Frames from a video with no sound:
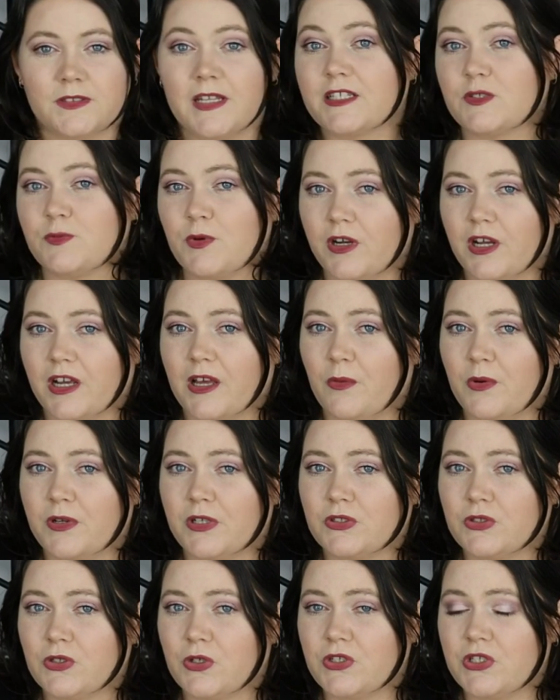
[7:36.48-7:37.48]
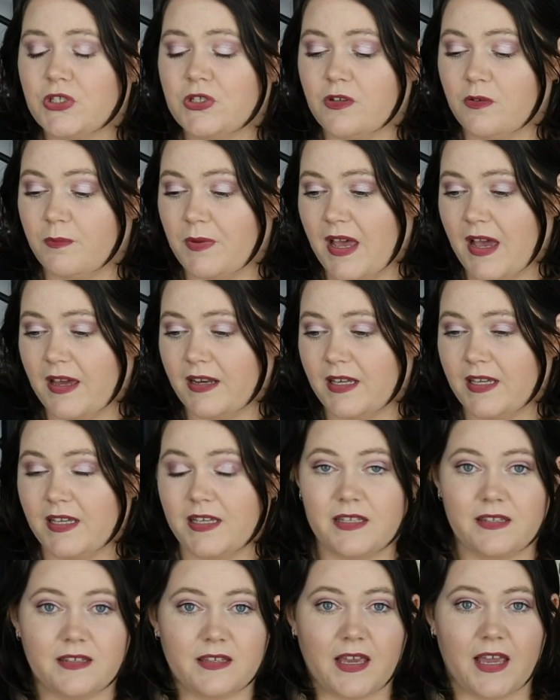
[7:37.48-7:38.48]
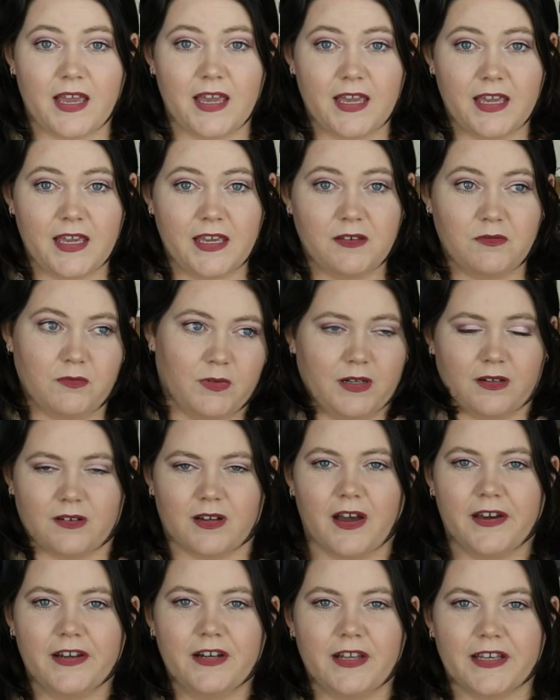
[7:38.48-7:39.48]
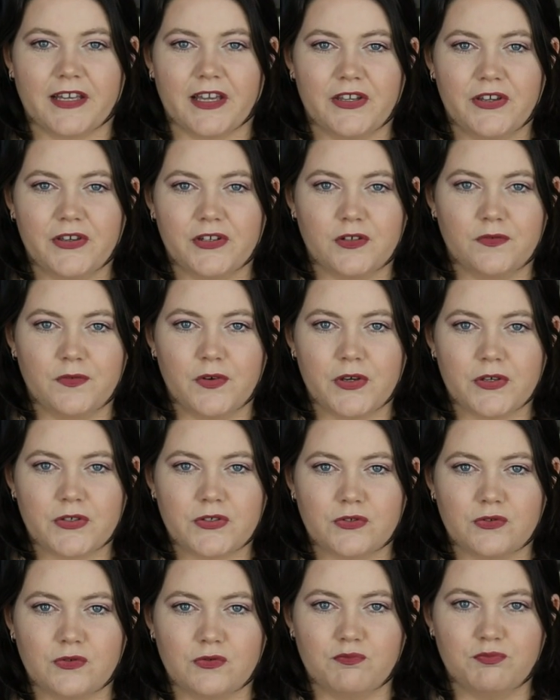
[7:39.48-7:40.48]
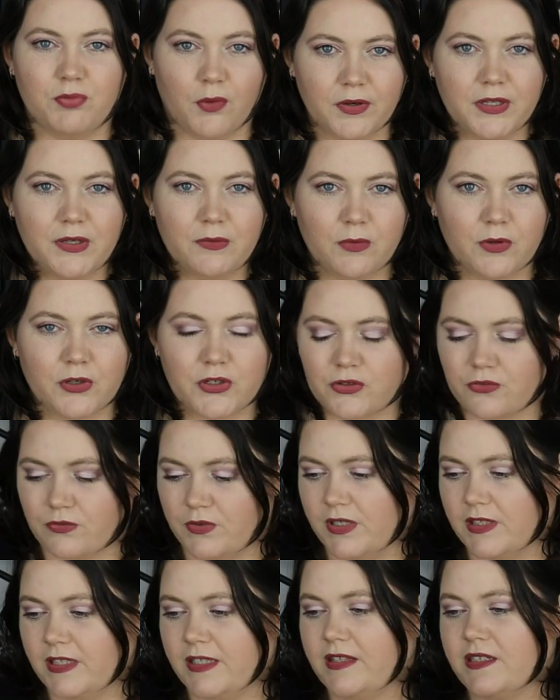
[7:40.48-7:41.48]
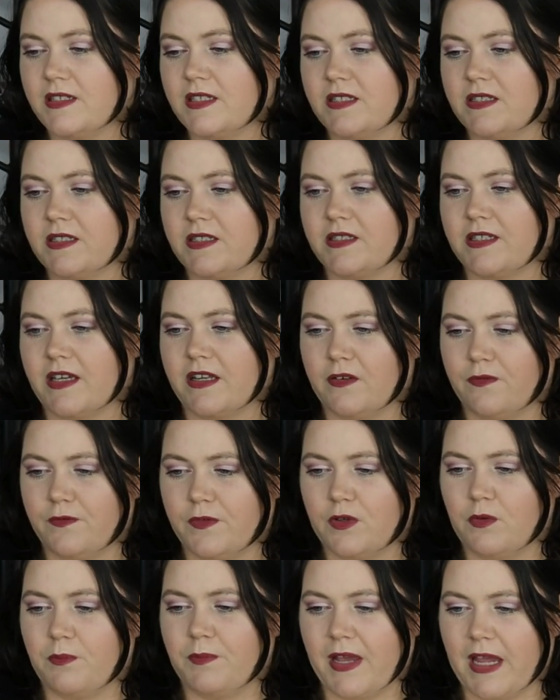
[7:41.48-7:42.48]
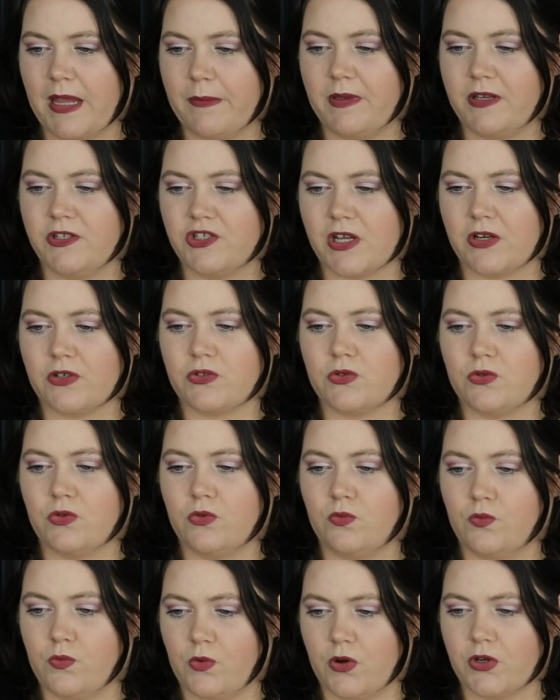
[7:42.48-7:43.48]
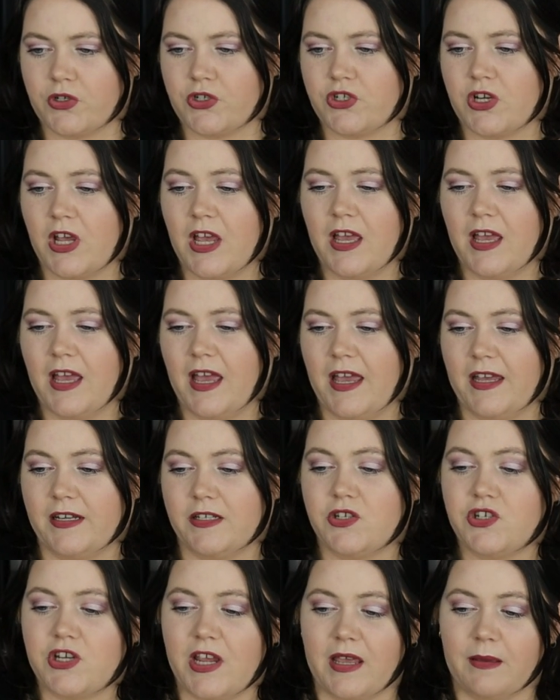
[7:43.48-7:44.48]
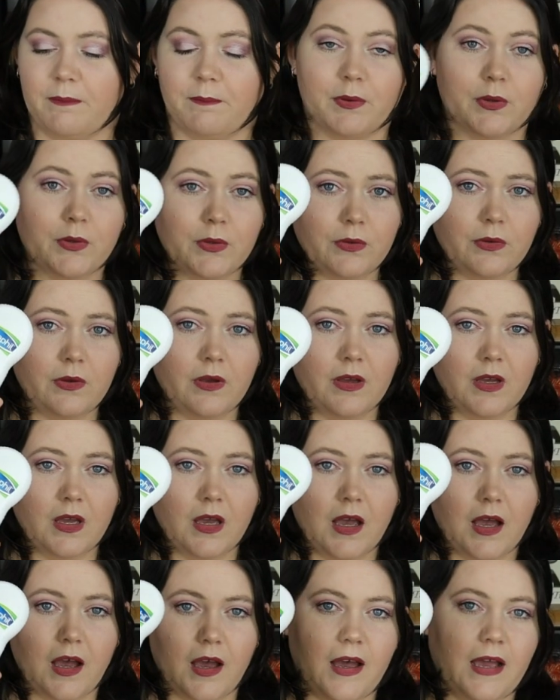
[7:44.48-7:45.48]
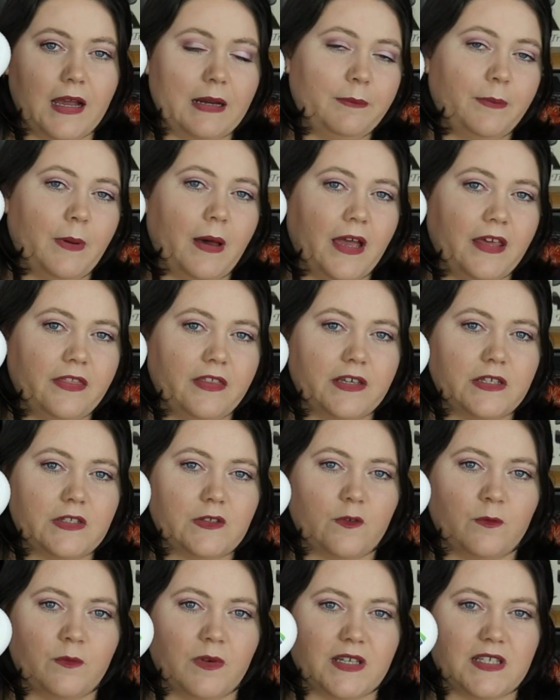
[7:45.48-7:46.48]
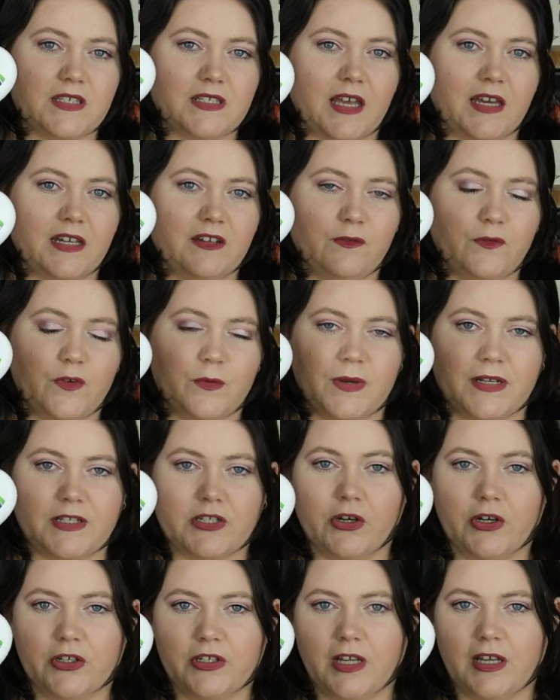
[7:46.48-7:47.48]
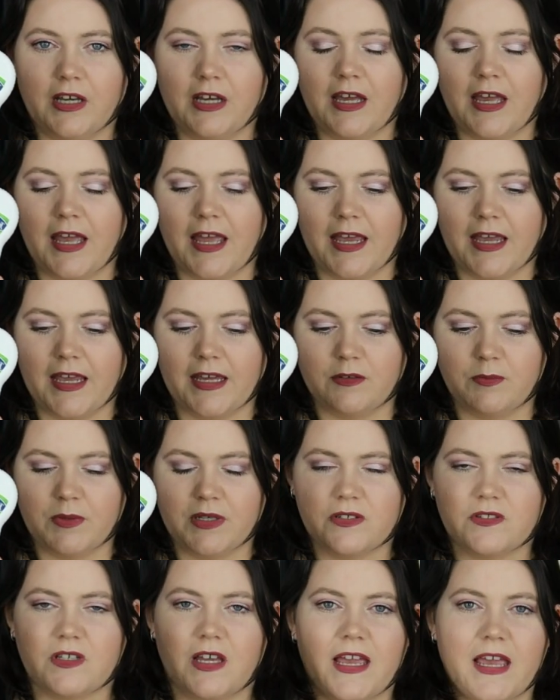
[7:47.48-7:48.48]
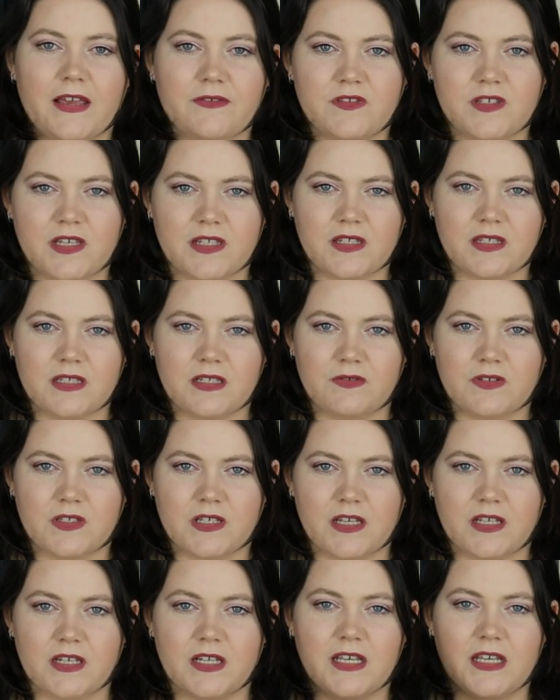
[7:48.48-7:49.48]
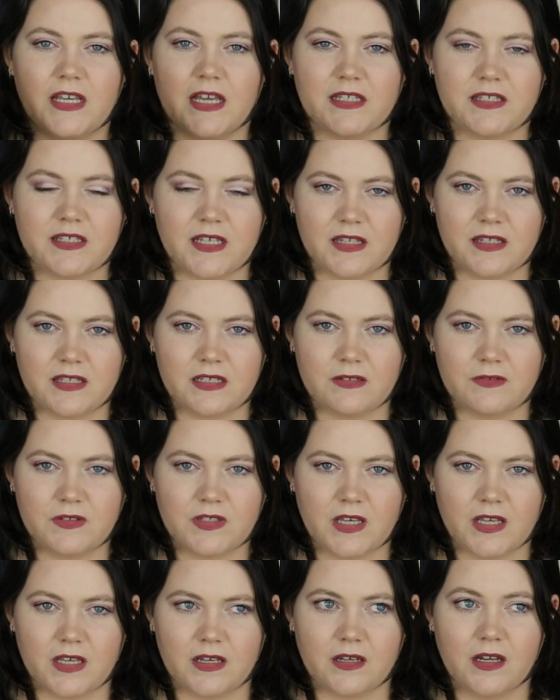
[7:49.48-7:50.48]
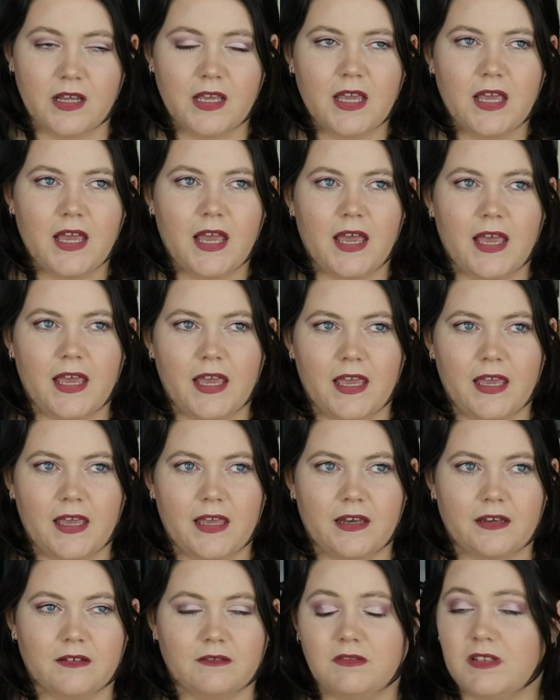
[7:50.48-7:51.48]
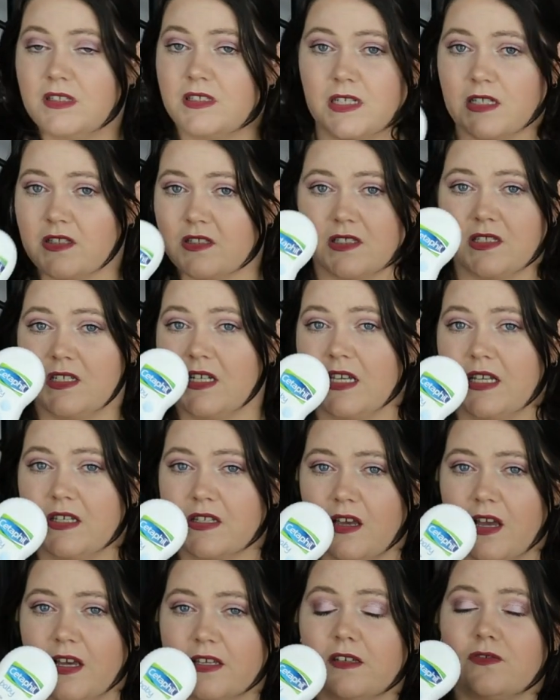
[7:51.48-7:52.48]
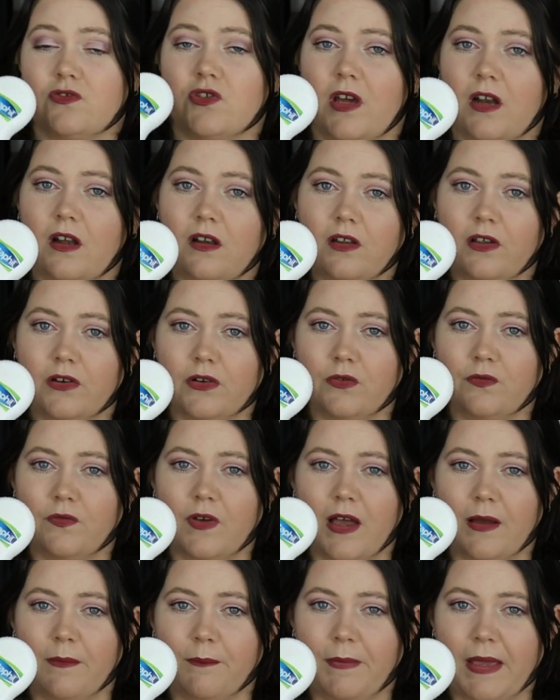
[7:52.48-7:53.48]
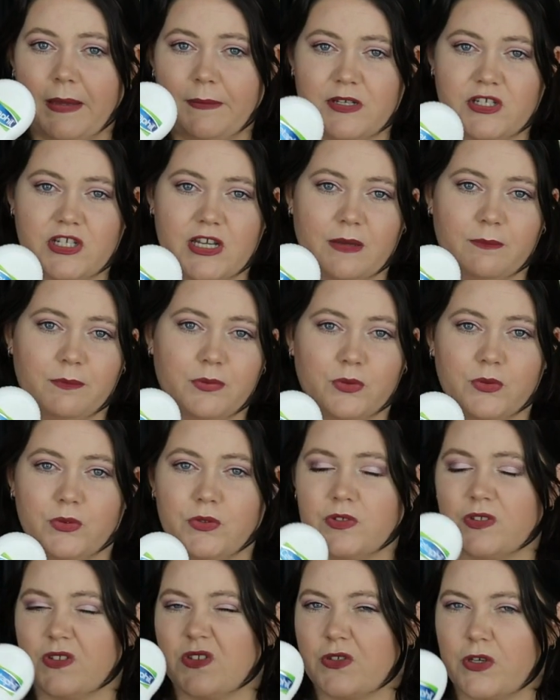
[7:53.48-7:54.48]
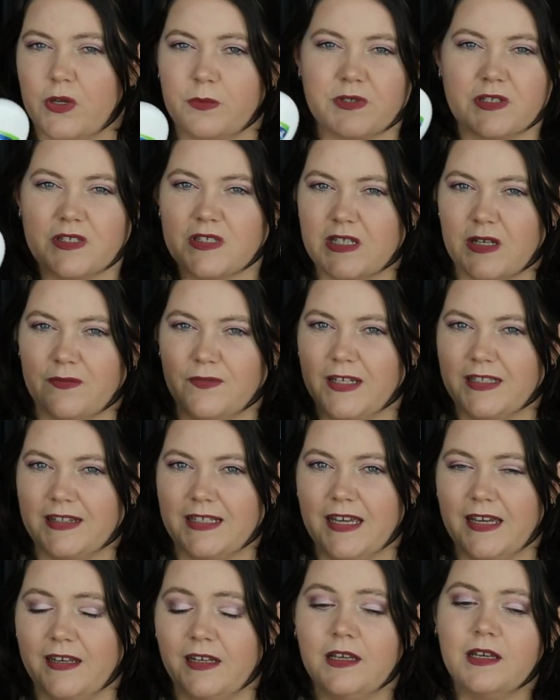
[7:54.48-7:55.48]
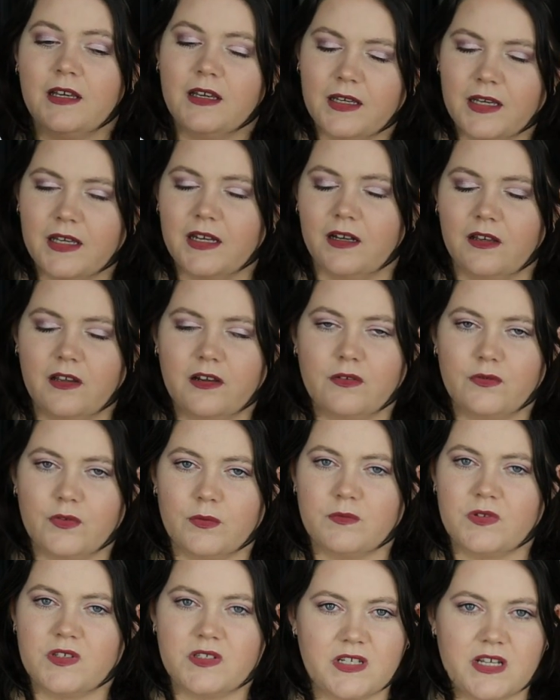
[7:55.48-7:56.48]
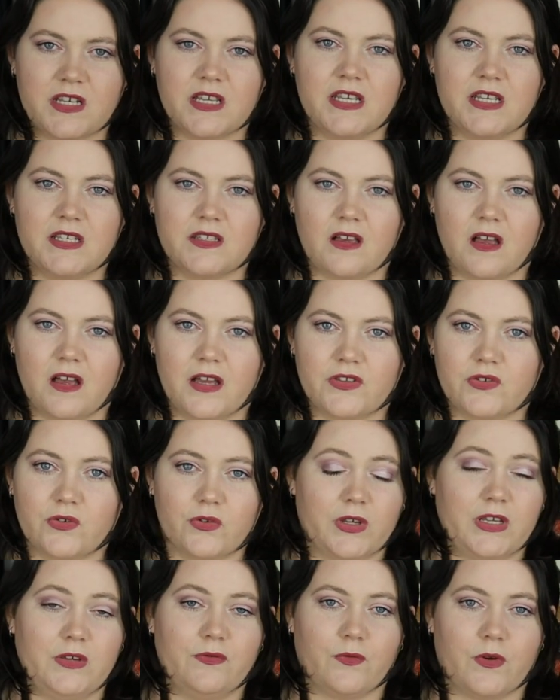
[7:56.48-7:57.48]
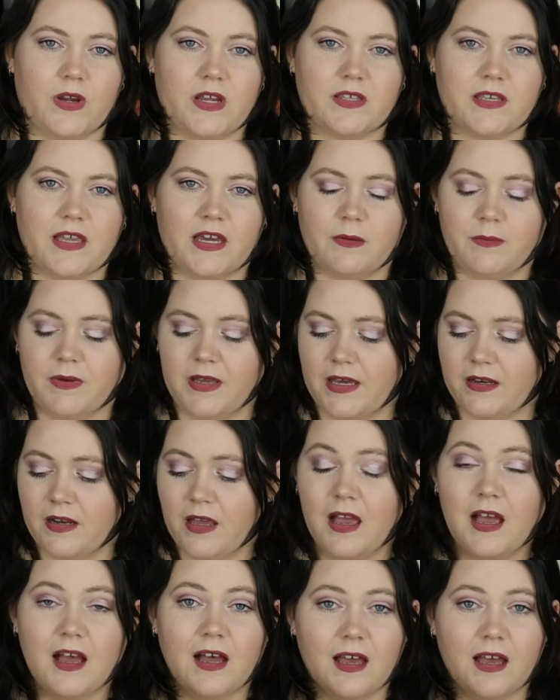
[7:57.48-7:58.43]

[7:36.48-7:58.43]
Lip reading: Next product I want to talk to you about is a universal body wash, really. This is the Cetaphil Baby Gentle Wash and Shampoo. I buy this for my son, for my toddler, and because I have sensitive skin, he has sensitive skin, and this doesn't sting his eyes. I've tried a lot of baby shampoos and soaps and stuff like that, and a lot of them sting his eyes or he freaks out about.